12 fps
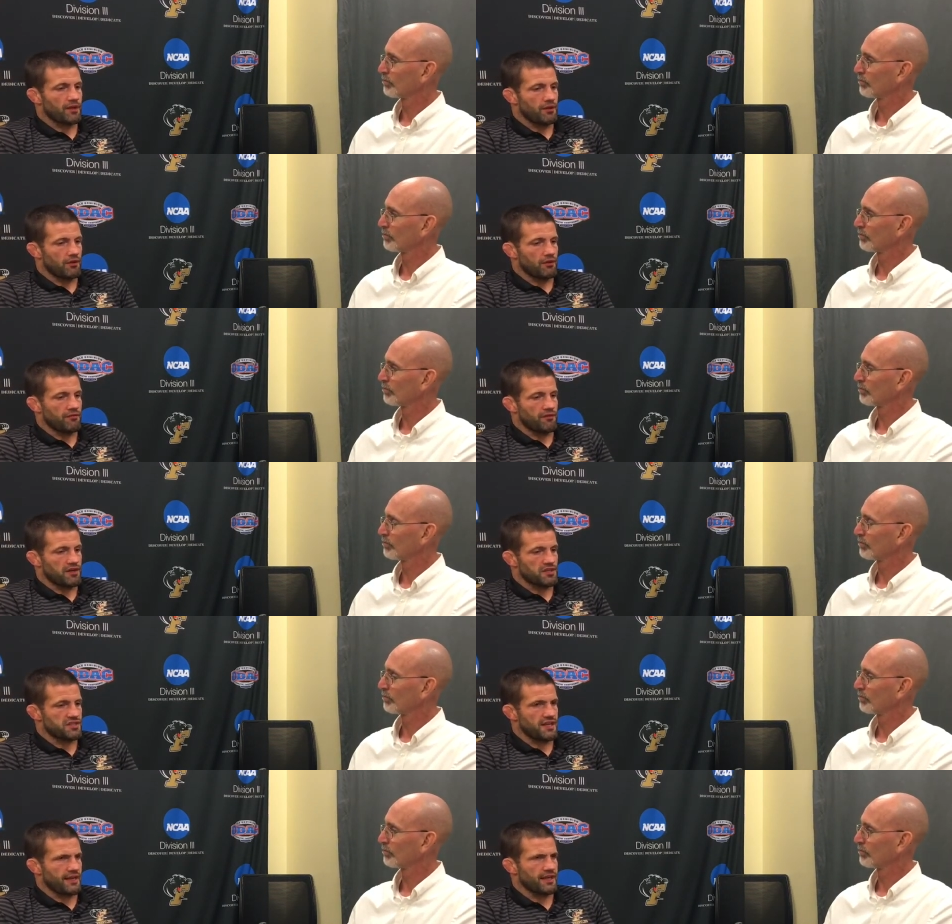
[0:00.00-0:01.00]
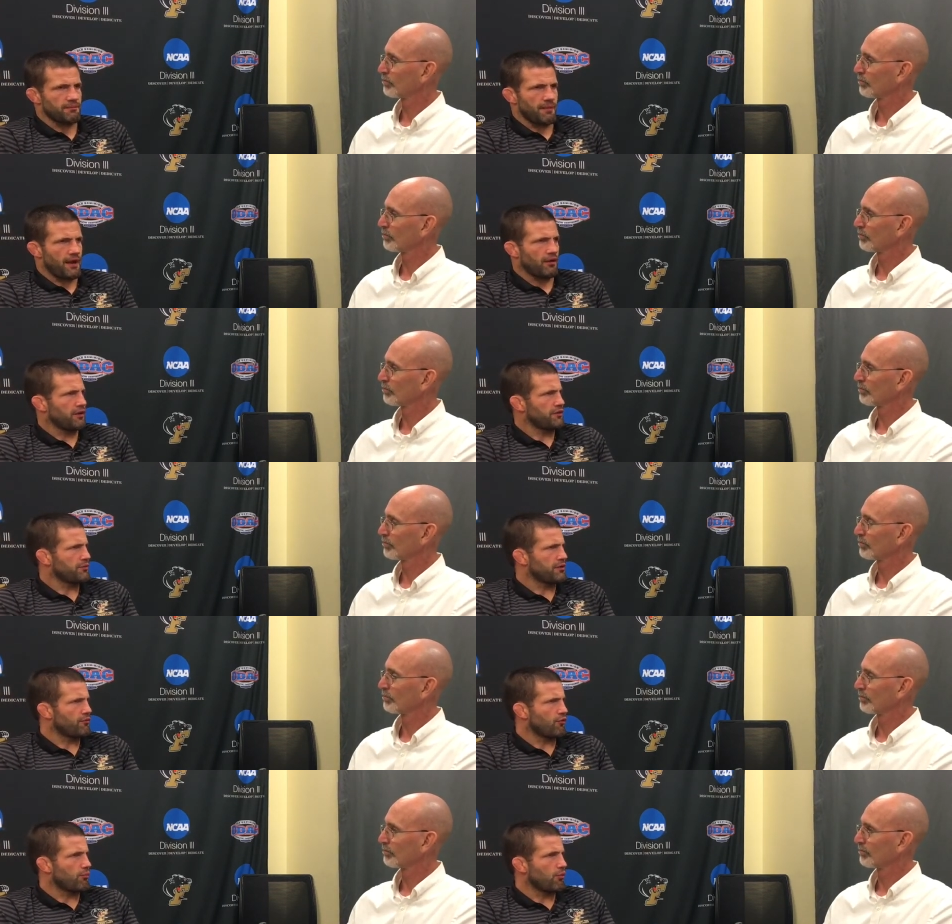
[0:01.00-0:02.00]
Speaker 1: you know, and to finish second by only three
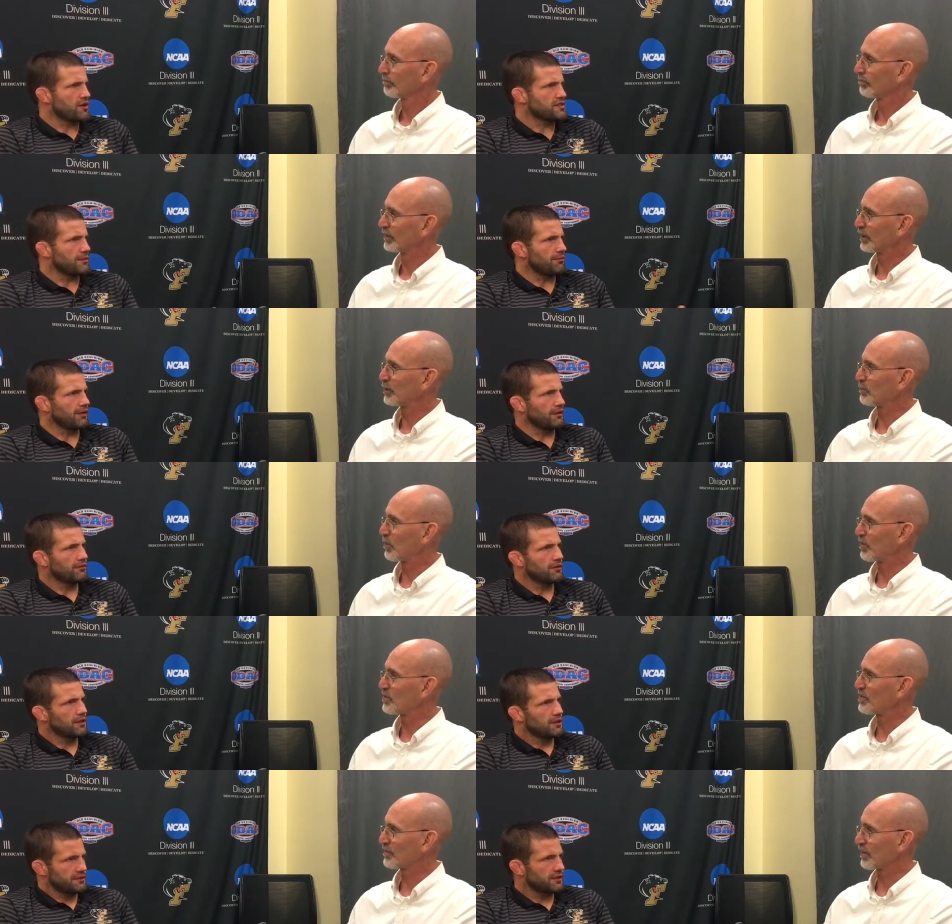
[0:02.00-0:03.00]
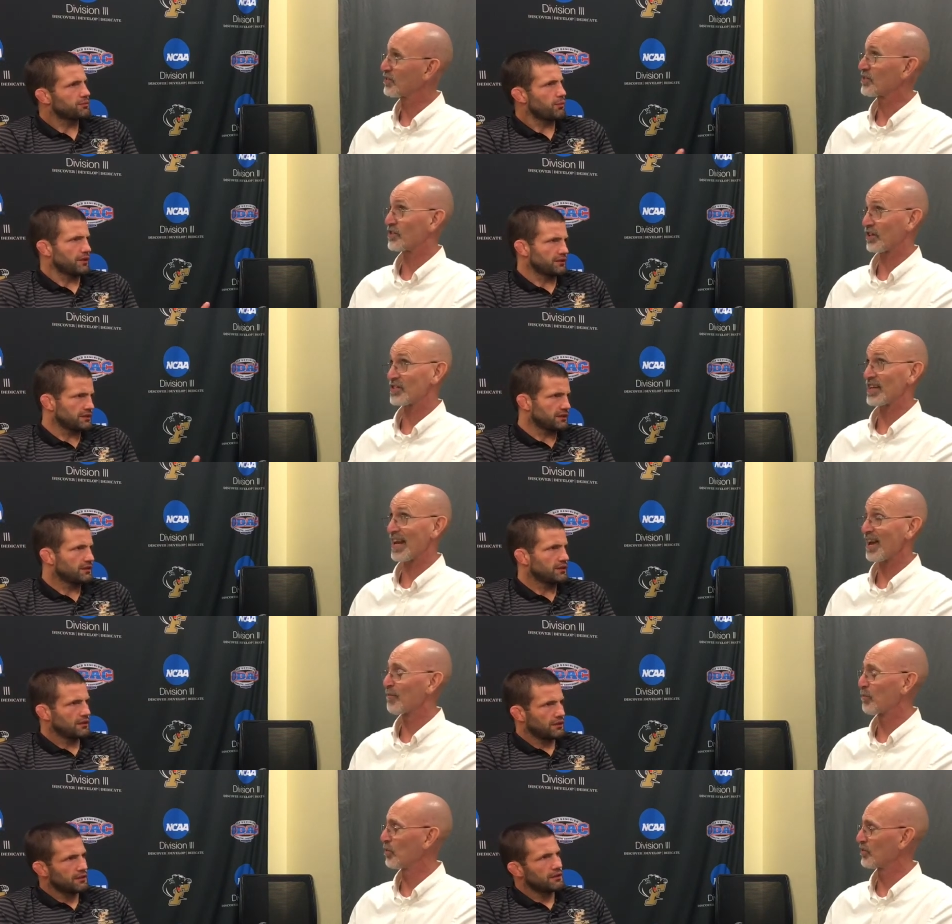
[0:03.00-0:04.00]
or four points. six points. Six, six points. Six and a
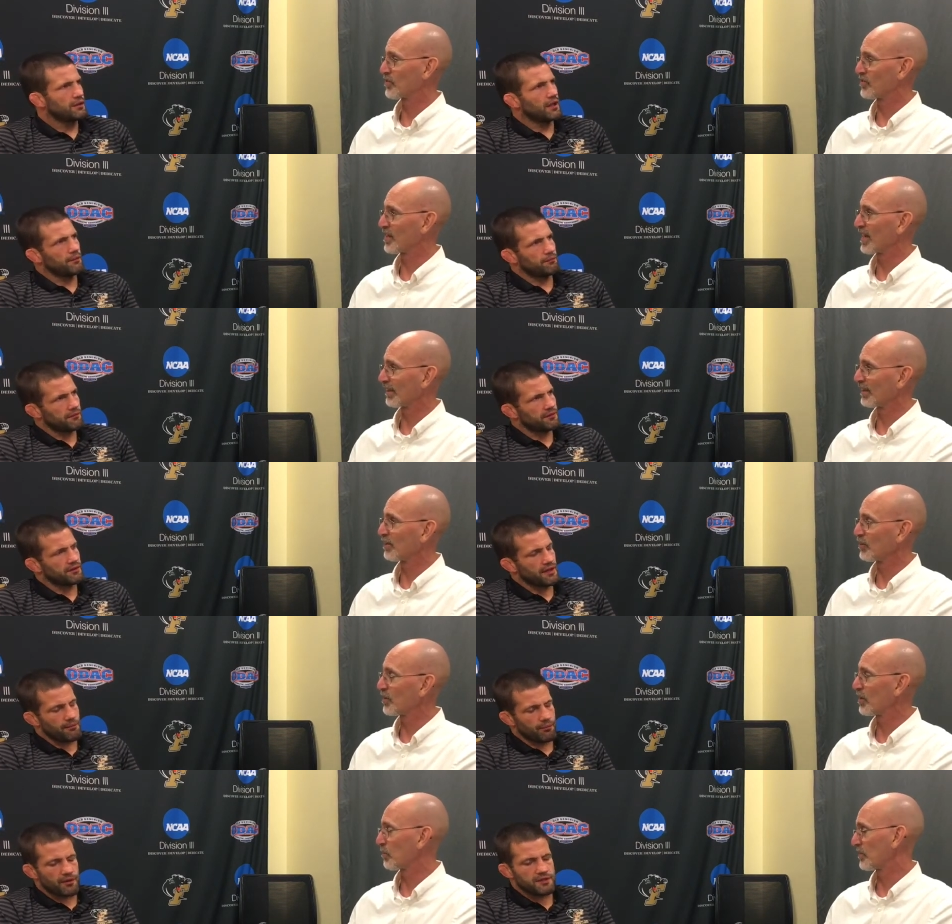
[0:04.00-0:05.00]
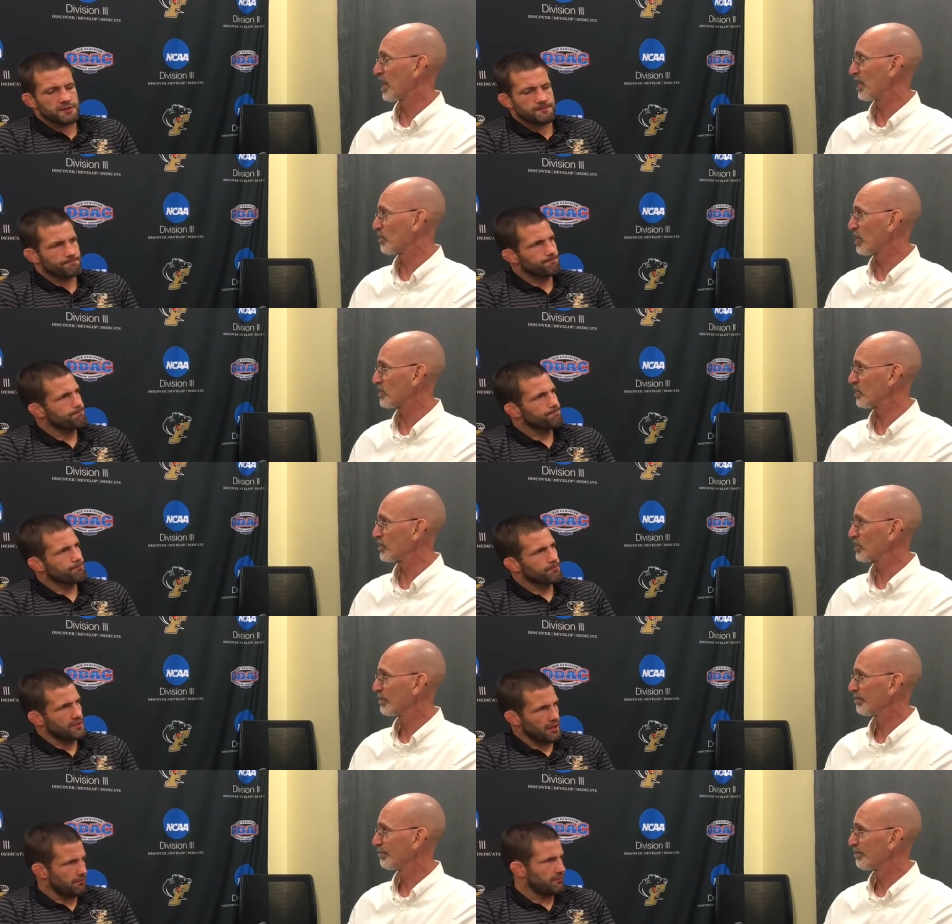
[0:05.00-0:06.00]
half points yeah, exactly. you did it with nine
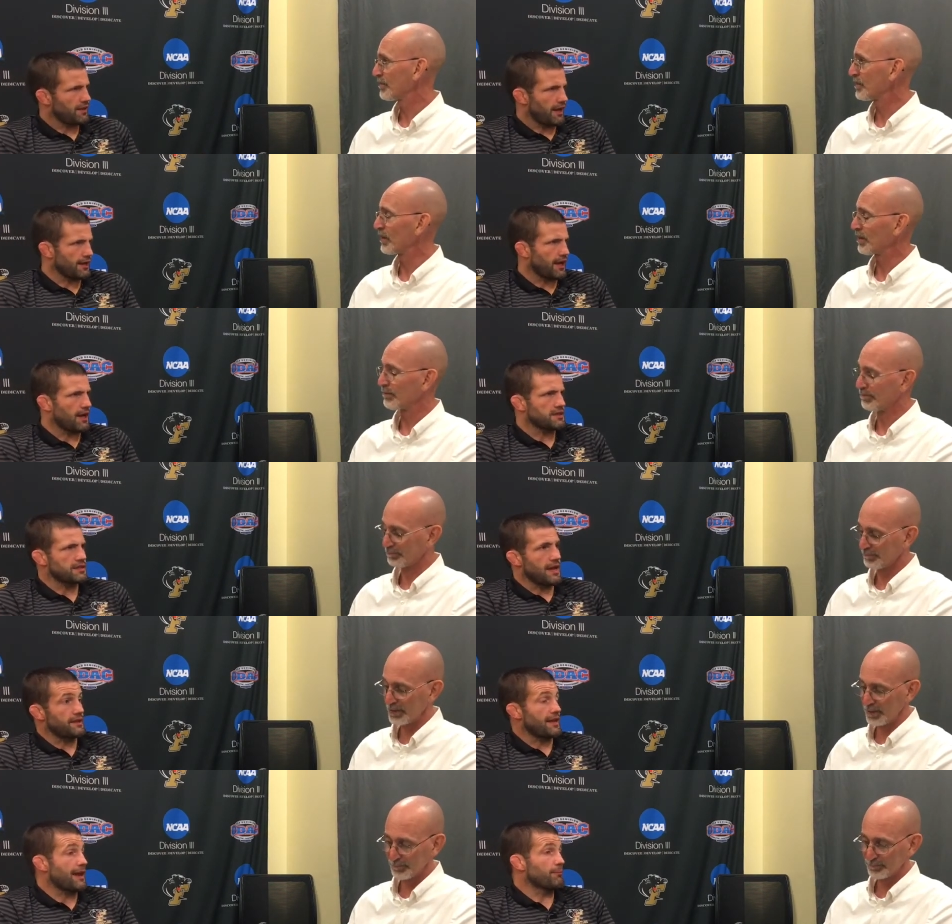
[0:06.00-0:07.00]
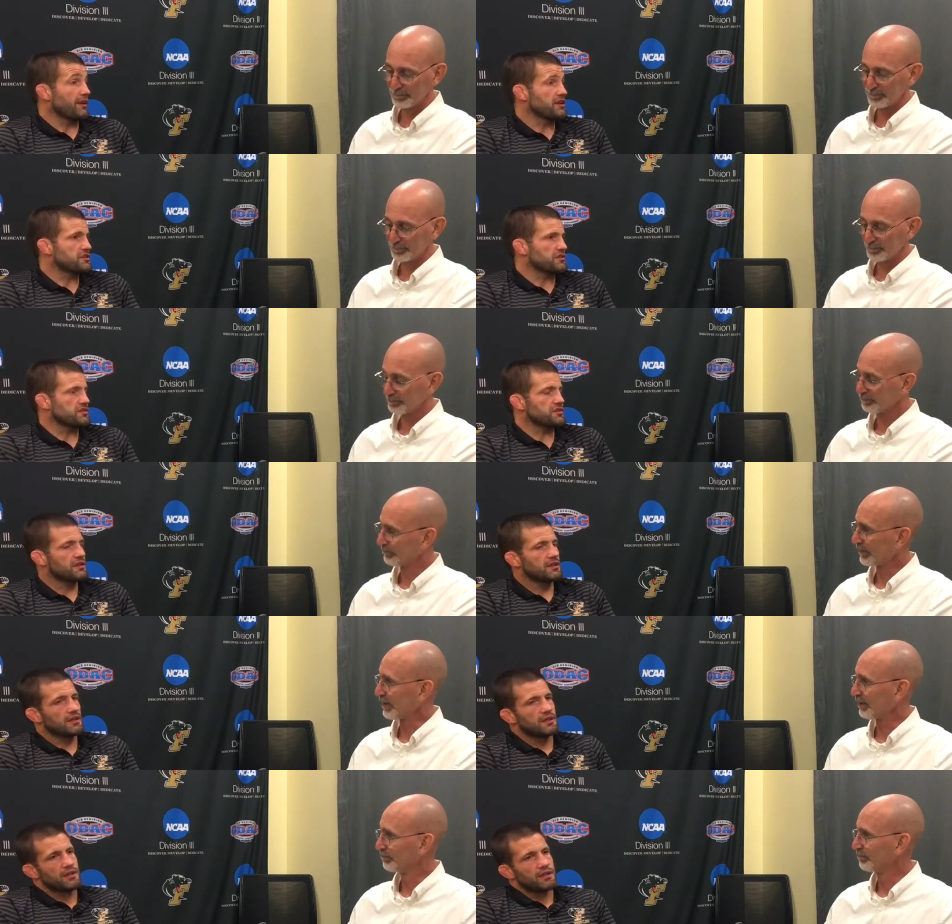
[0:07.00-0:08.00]
wrestlers. Yep, nine so, guys, and had yeah. nine placers.
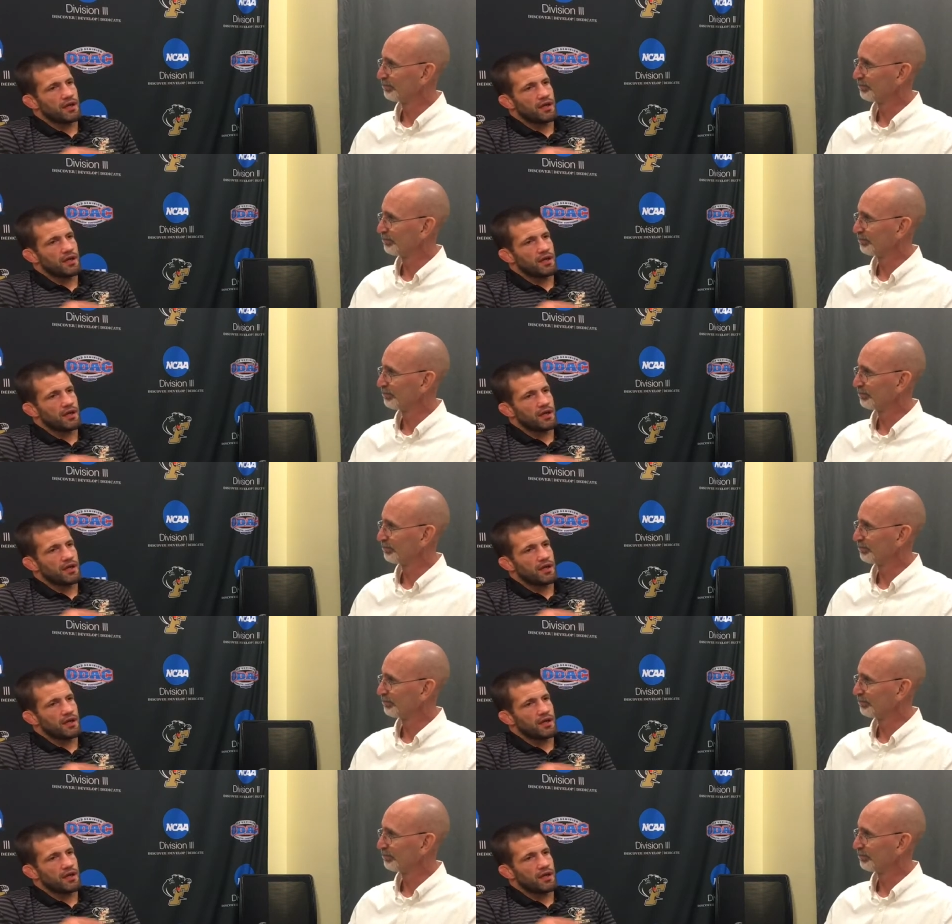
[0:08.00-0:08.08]
Yeah.